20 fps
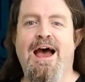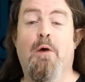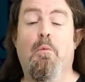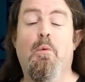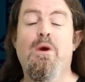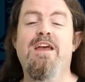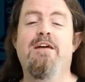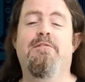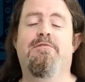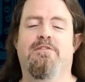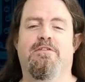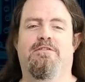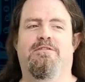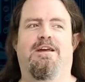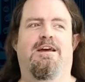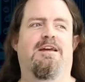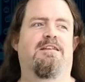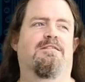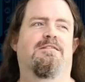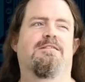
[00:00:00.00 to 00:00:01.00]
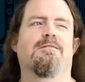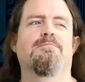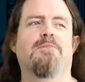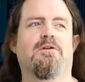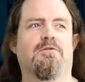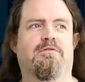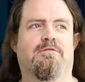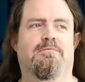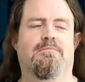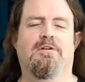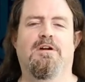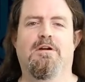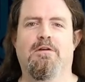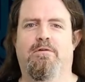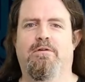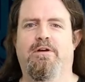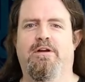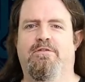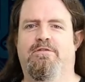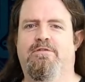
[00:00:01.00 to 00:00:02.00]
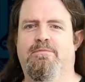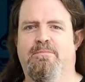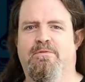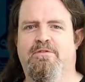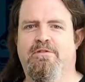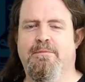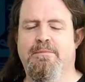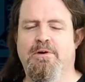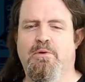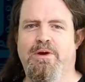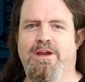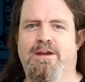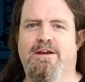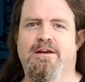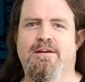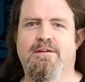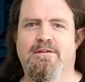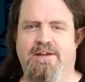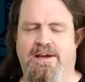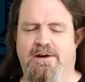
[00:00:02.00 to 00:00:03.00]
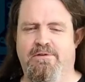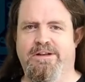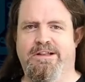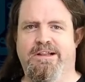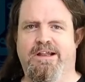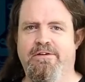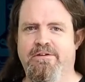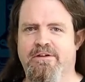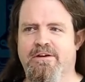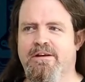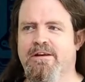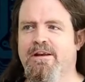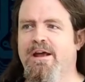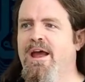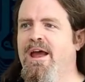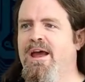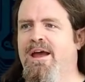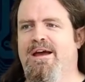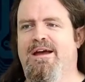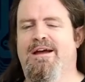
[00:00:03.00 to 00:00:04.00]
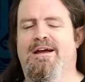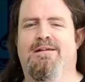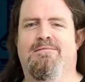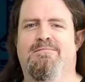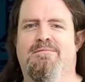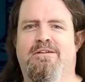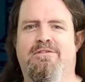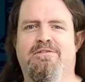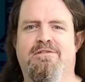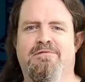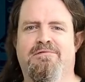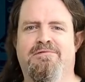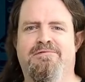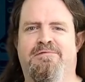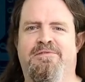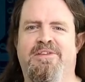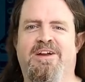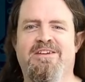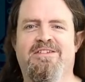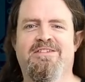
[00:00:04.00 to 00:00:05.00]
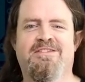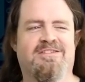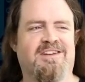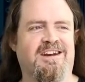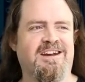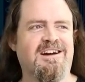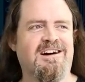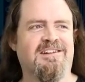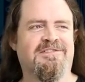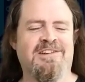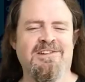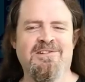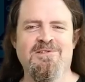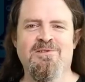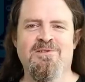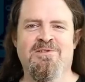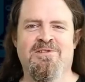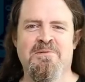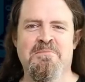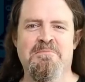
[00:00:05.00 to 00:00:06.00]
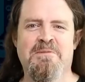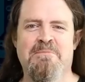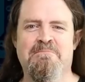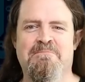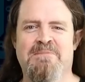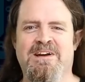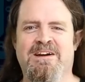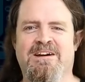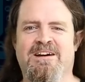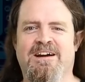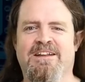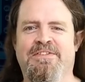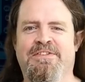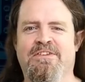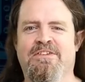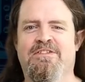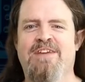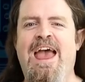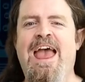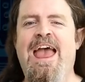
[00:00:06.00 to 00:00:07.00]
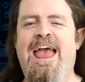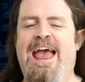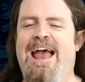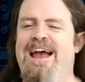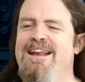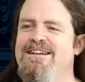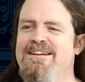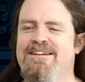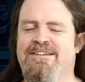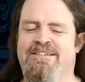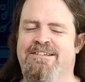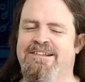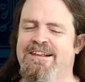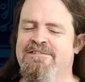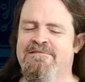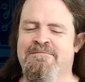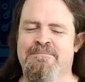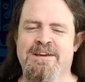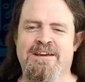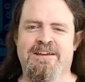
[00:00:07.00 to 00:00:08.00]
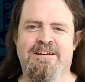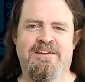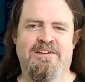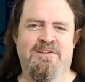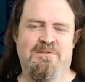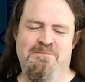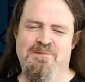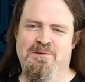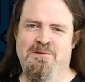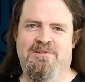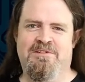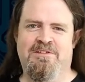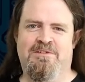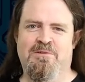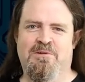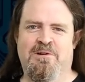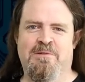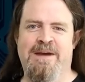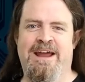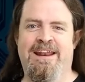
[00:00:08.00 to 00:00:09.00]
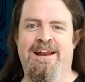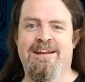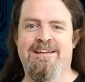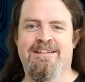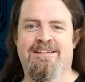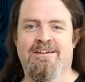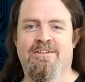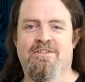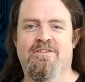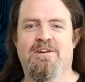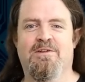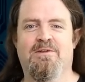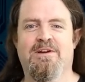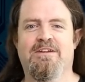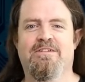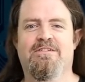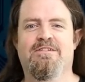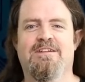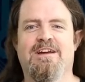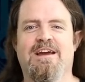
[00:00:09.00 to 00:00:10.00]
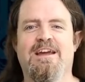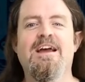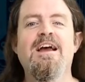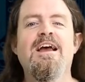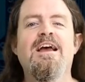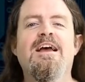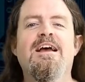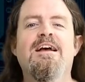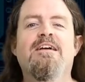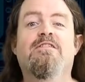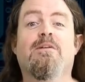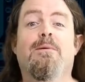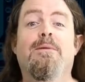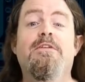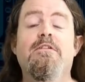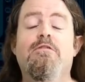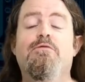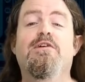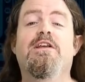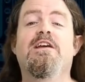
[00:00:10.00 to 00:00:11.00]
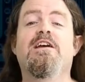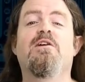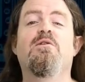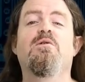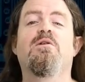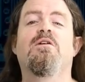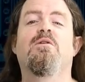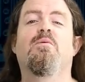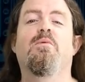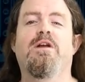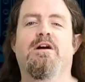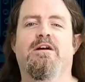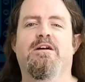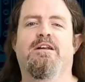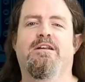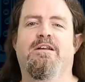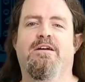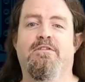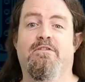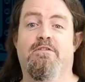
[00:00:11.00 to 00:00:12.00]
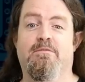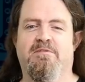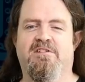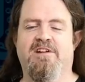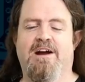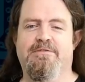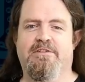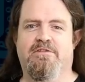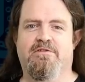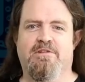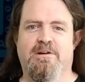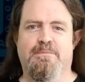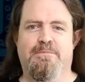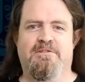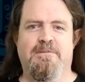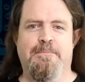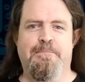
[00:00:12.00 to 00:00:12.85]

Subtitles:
We have just had the most glorious summer weekend here in London, lots of nice sunny afternoons and pub beer gardens, and it has left me in no mood to talk about anything serious today. So in this video, we are going to learn some JavaScript.